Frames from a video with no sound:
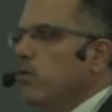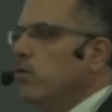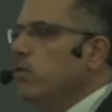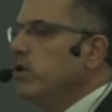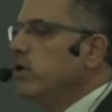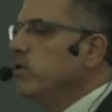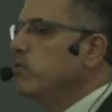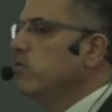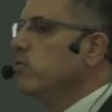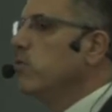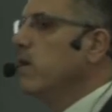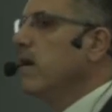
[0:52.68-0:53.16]

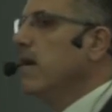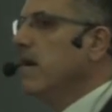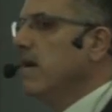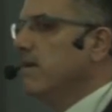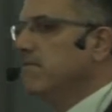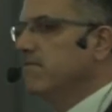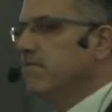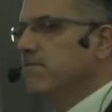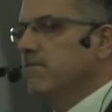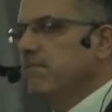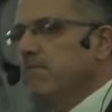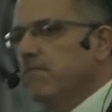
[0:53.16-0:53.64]
We do
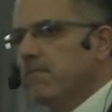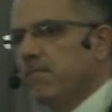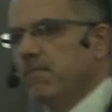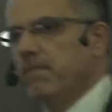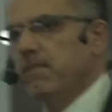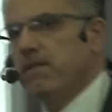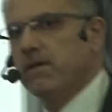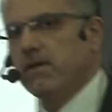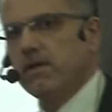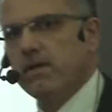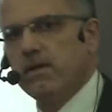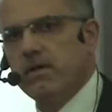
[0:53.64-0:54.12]
have
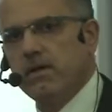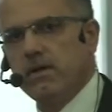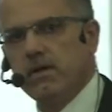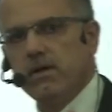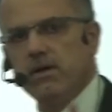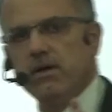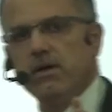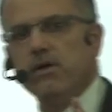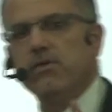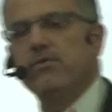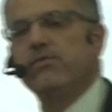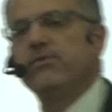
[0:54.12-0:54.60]

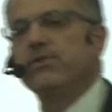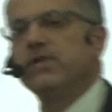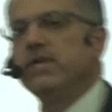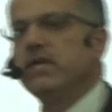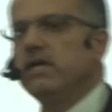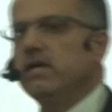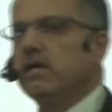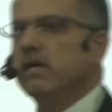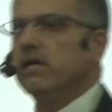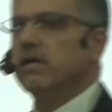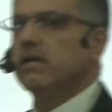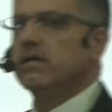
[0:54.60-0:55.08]

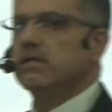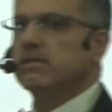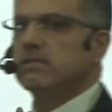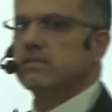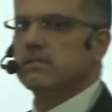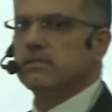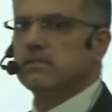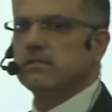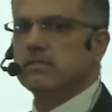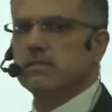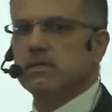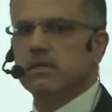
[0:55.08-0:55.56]
three
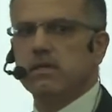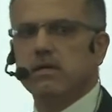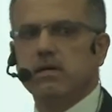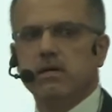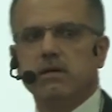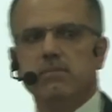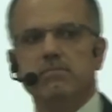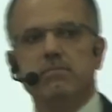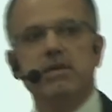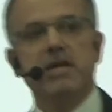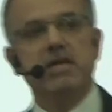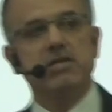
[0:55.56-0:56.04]

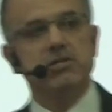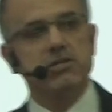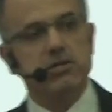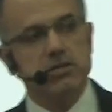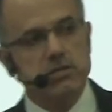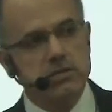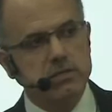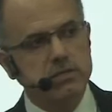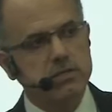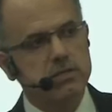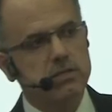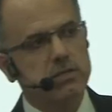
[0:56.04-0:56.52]

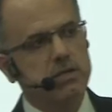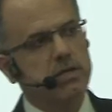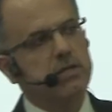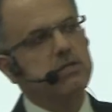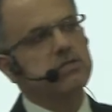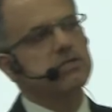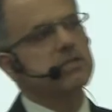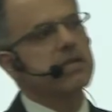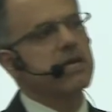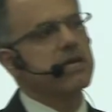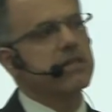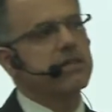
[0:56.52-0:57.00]
majors
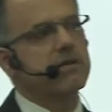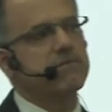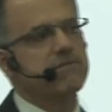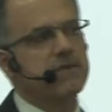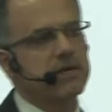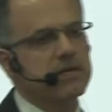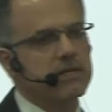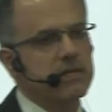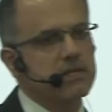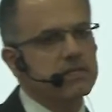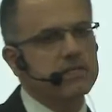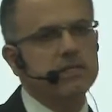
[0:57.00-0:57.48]
inside the
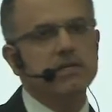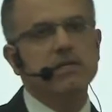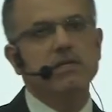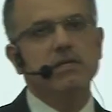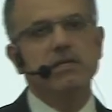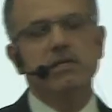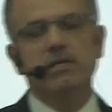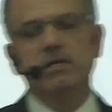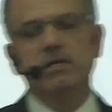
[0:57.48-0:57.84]
faculty